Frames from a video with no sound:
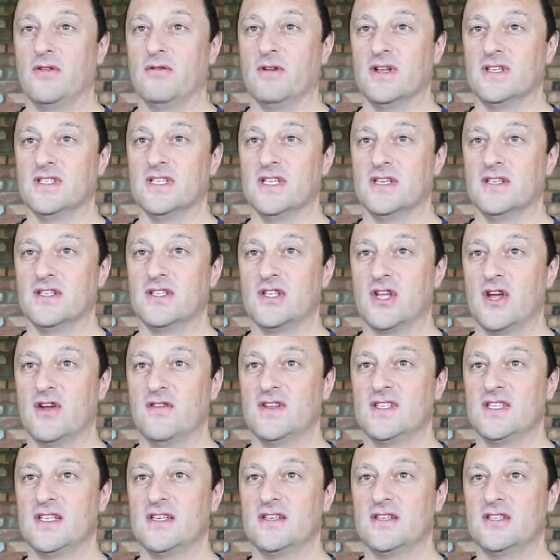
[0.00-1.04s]
whether it's in the
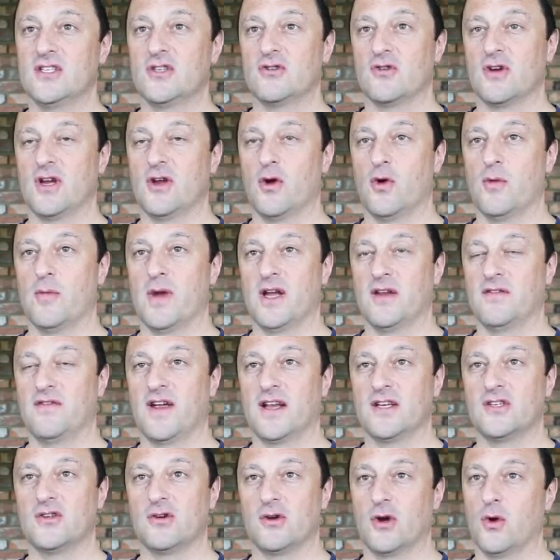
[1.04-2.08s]
service industry or
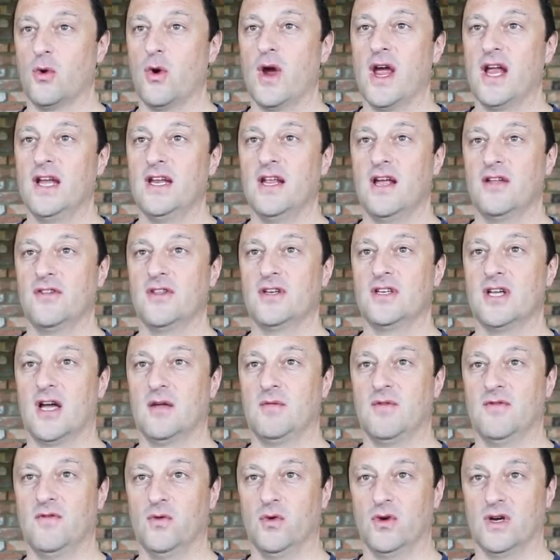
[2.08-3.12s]
manufacturing or any other
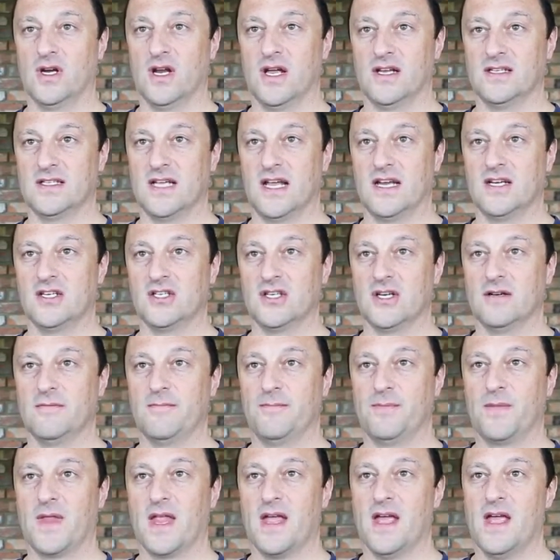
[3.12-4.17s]
type of organisation.
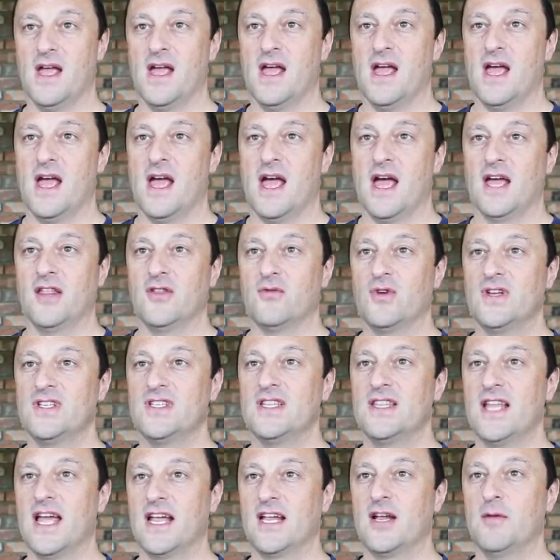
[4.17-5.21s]
And the
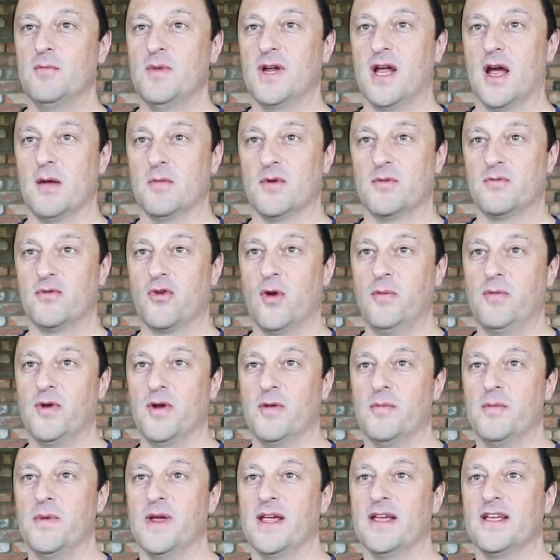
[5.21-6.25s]
reason that can become a
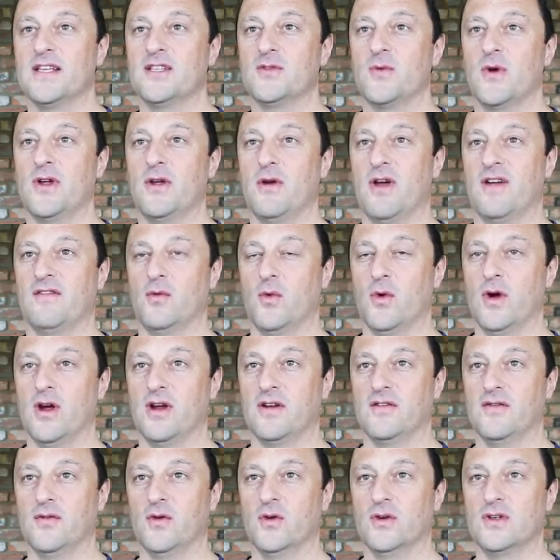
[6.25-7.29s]
problem is where you have a
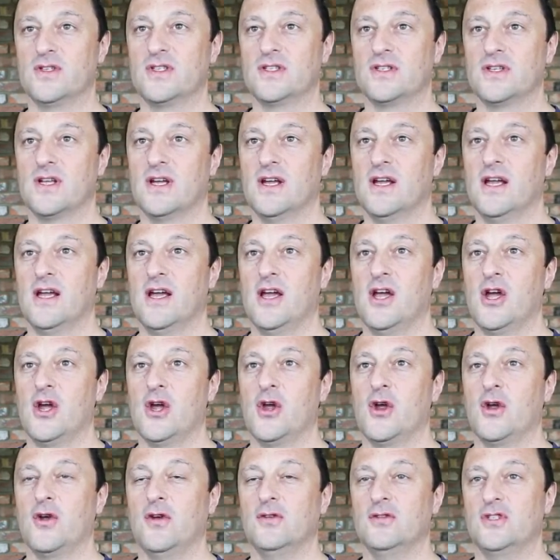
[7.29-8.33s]
workforce
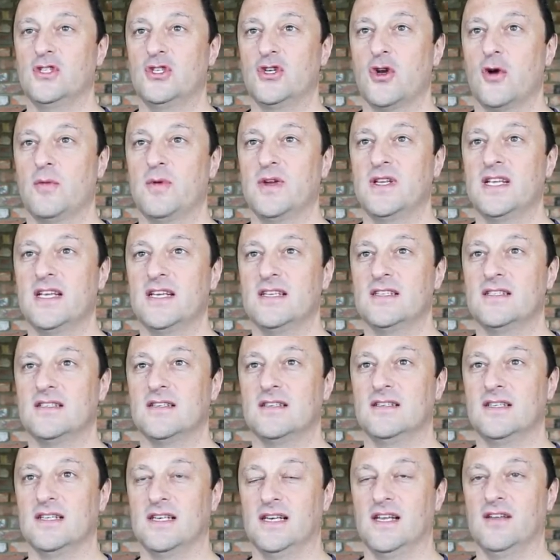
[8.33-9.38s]
whose job it is
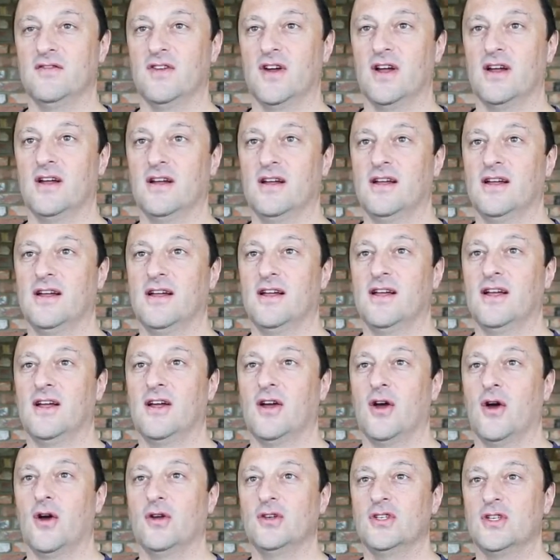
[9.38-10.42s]
to deliver
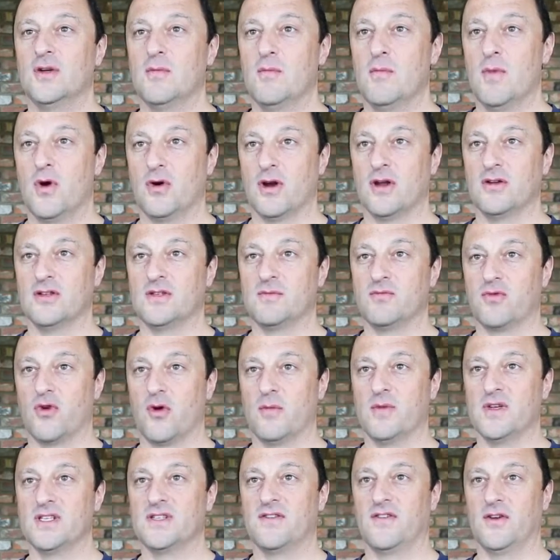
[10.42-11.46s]
on tomorrow's
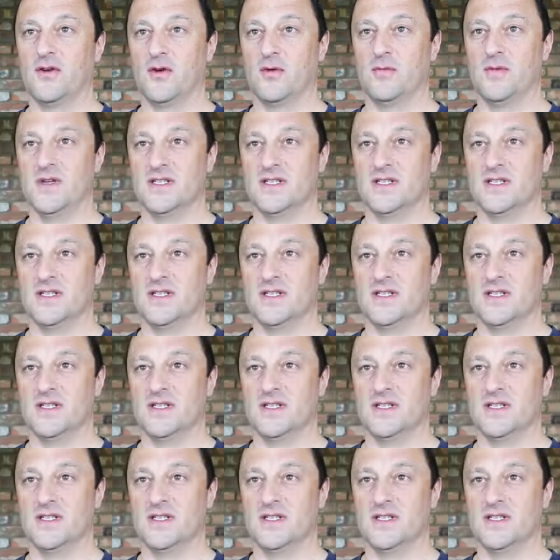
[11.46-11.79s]
promise for your